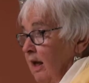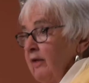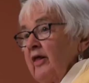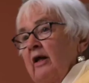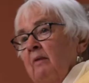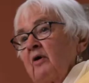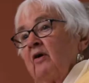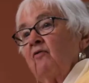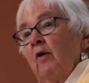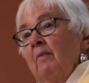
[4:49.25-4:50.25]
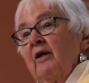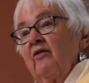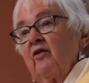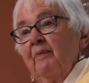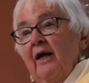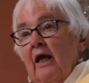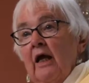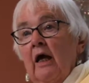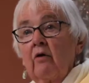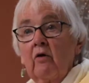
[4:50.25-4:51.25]
The number of women speaking
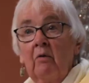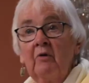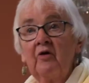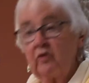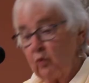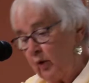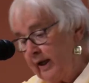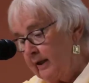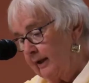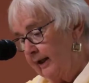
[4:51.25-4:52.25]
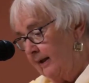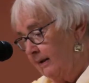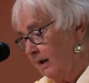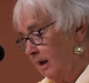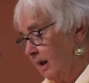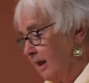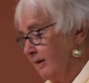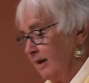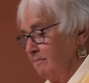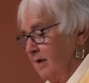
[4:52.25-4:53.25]
out almost weekly in
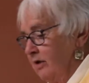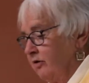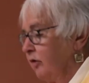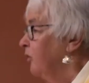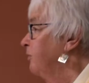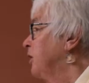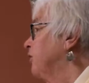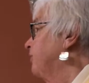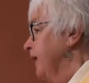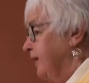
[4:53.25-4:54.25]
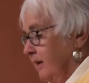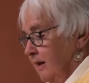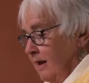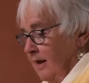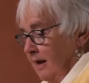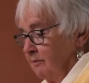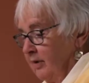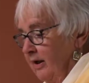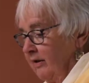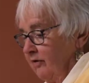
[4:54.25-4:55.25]
the Me Too movement
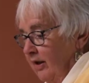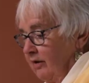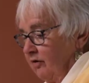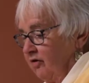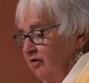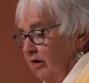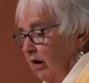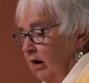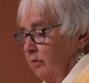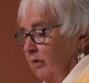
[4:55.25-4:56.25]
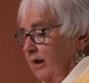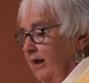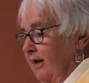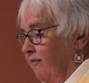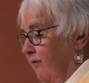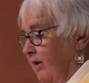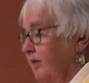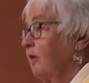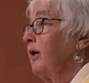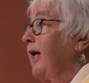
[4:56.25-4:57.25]
brings into stark relief
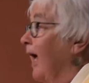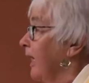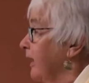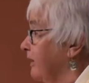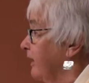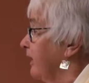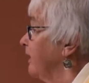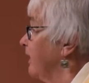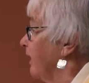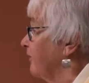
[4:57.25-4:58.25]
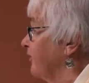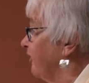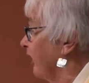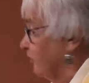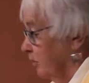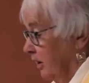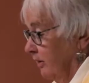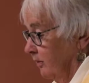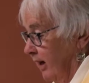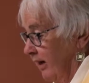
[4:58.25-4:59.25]
the reality of sexual
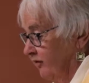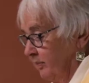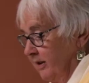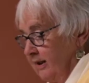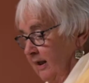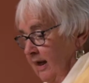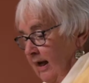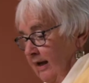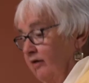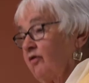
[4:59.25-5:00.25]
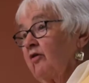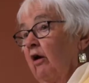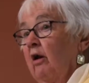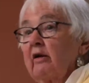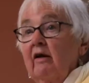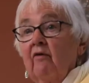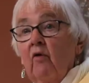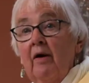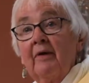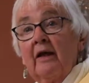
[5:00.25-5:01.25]
harassment and assault of
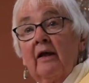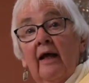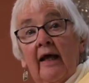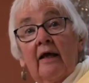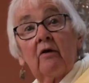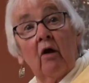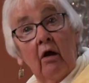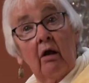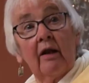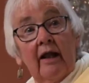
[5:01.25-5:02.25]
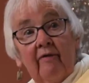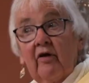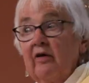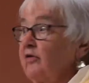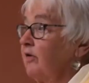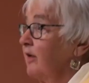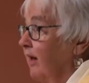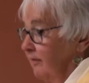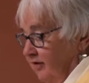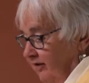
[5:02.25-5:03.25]
women at all levels
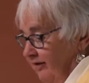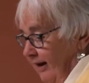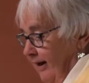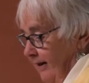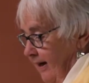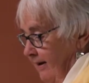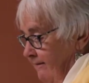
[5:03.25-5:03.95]
of society.